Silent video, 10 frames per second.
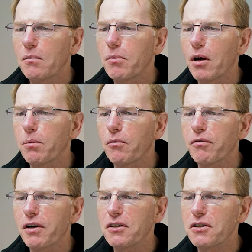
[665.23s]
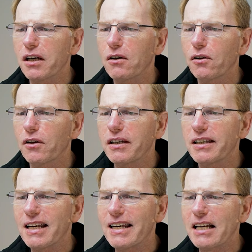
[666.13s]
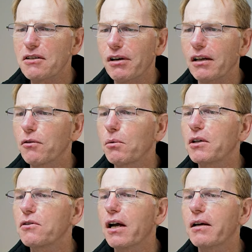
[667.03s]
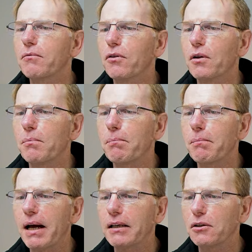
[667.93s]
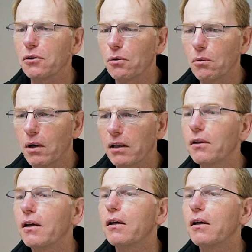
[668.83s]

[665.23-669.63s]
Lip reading: purple fringing on the lettering of the word Triumph on the manual one,